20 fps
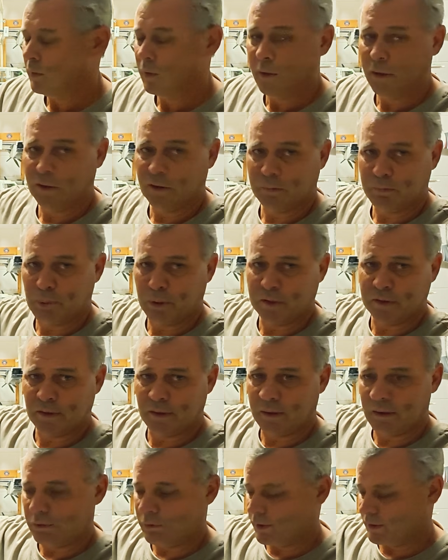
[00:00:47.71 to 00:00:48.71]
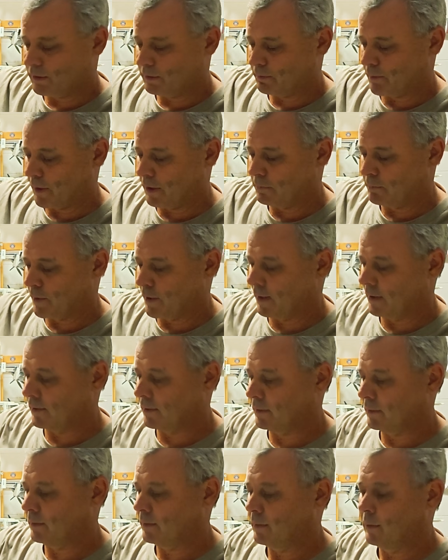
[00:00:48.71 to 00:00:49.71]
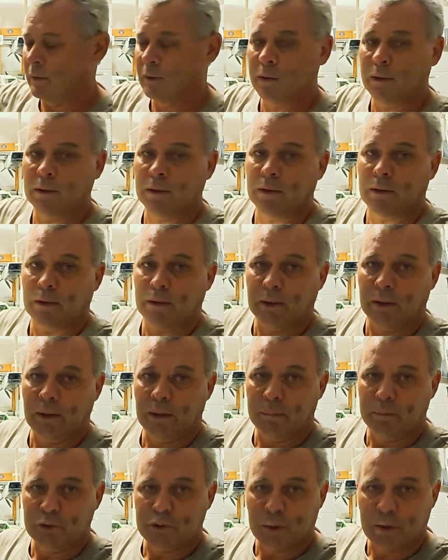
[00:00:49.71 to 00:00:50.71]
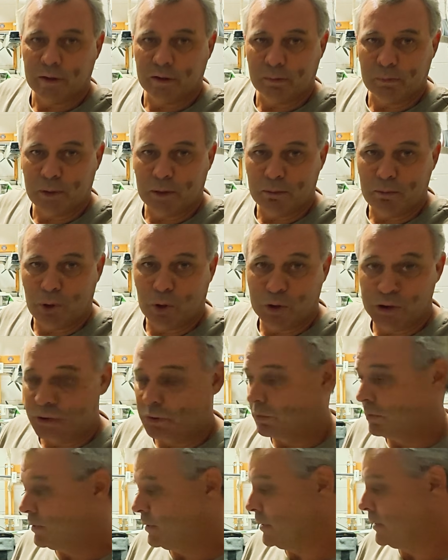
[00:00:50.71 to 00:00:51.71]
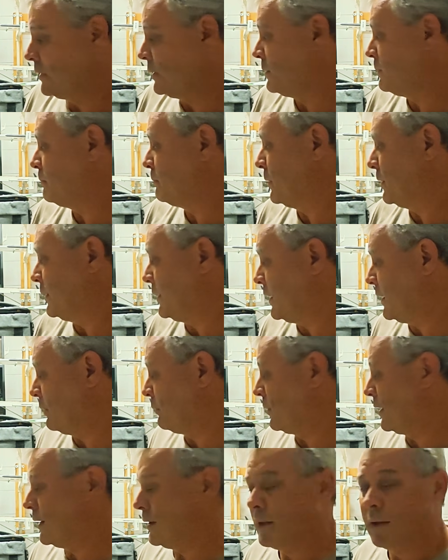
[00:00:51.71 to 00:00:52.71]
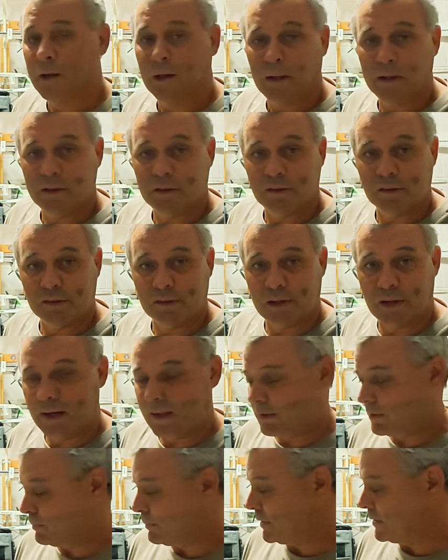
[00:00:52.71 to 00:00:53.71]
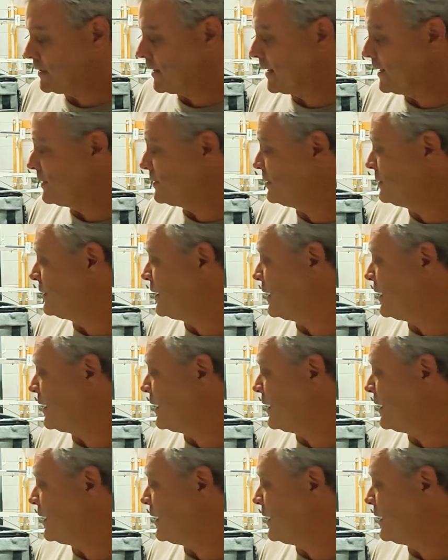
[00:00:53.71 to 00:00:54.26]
Express LRS backpack transmitter module. But anyway, it's just getting to be dated